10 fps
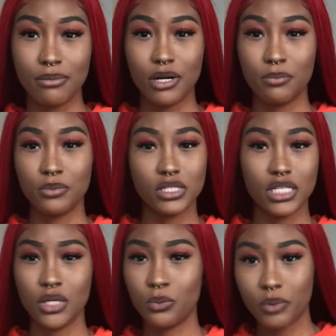about
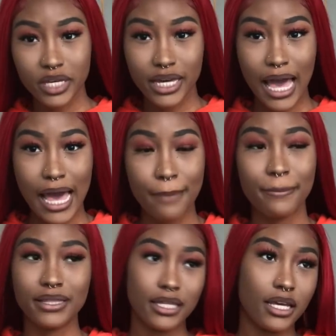putting a wig cap
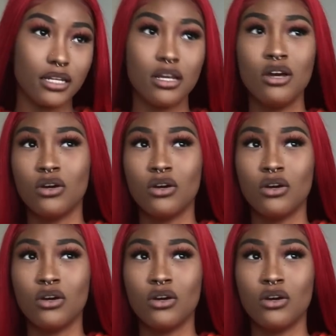and then